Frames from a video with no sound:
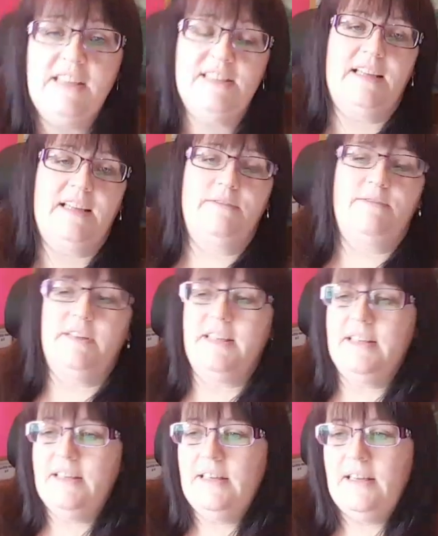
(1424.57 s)
isn't that lovely?
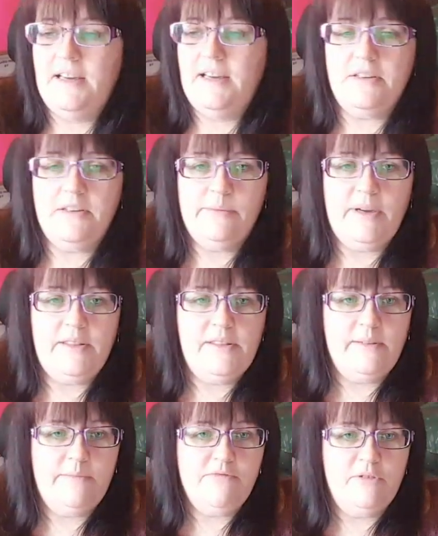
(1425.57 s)
I don't know whether
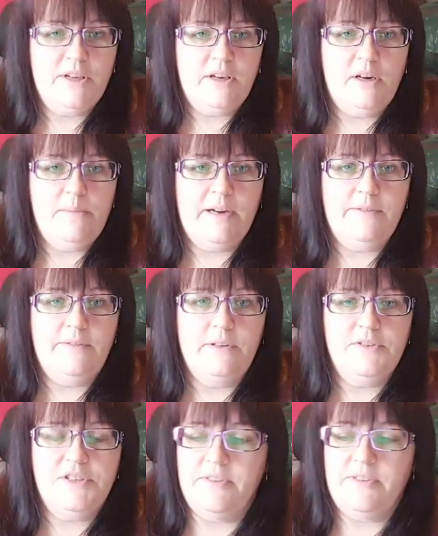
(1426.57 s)
they've brought the car back full
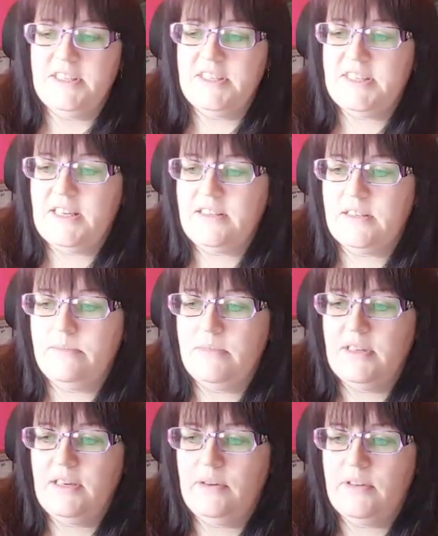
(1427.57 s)
of stuff. I did say to them
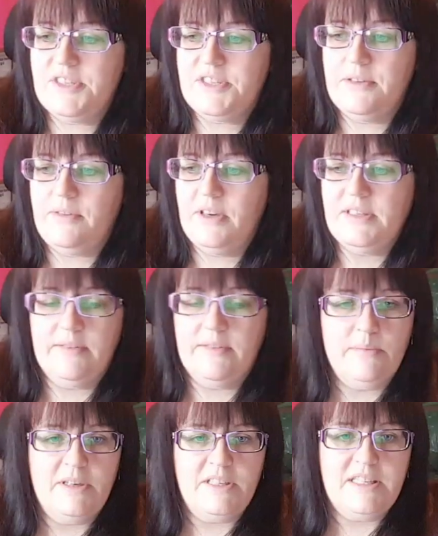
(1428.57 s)
that, you know, the stuff I'd given
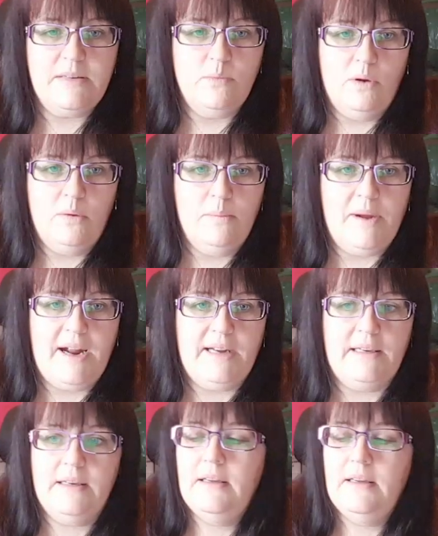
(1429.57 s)
them I didn't want
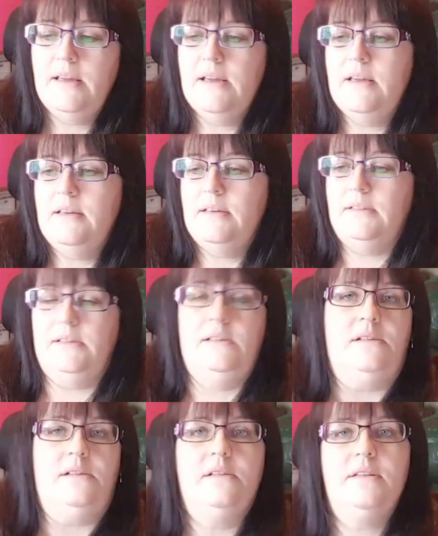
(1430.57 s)
back.
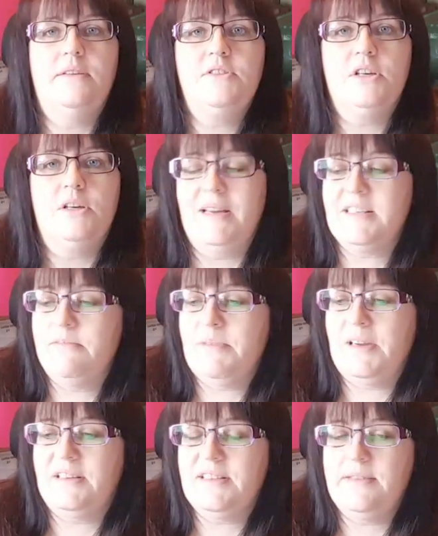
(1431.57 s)
They took a massive
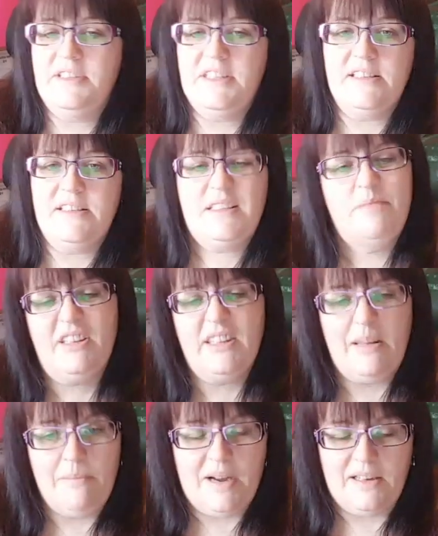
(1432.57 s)
bag of DVDs. I said bring
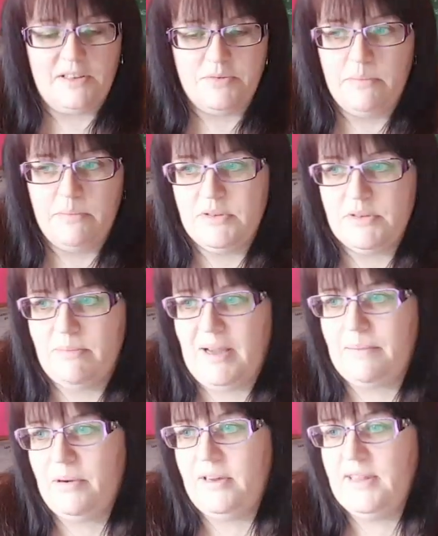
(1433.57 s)
them back because we'll music
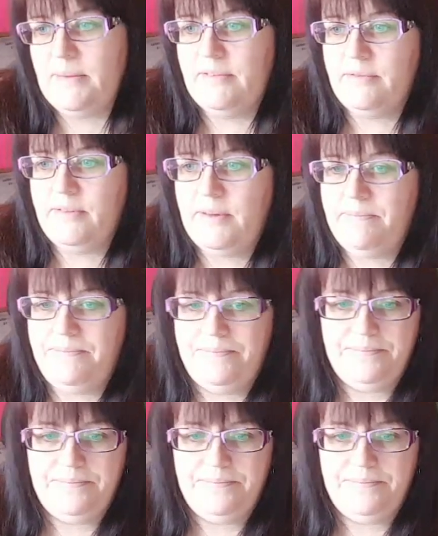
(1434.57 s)
magpie them